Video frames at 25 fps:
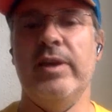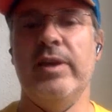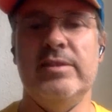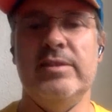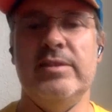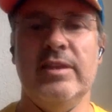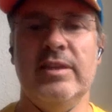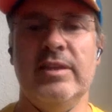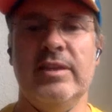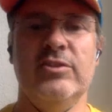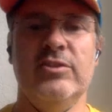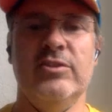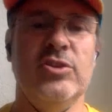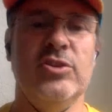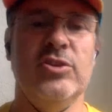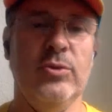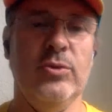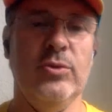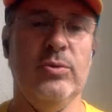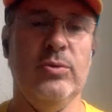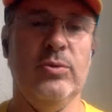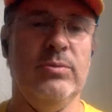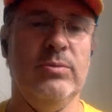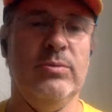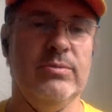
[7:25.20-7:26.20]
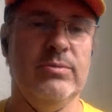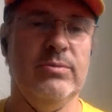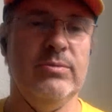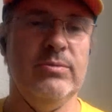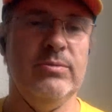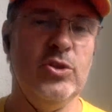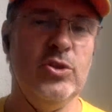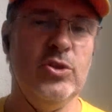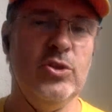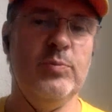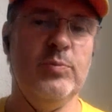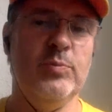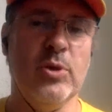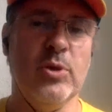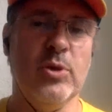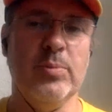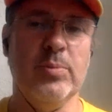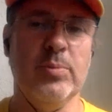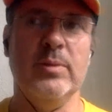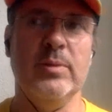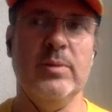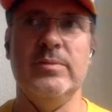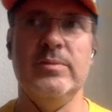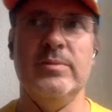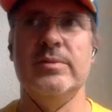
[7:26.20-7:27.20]
facing two
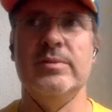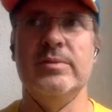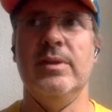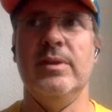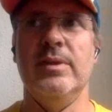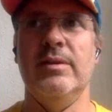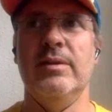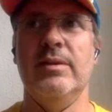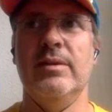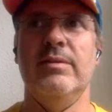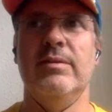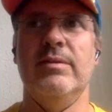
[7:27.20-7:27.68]
problems.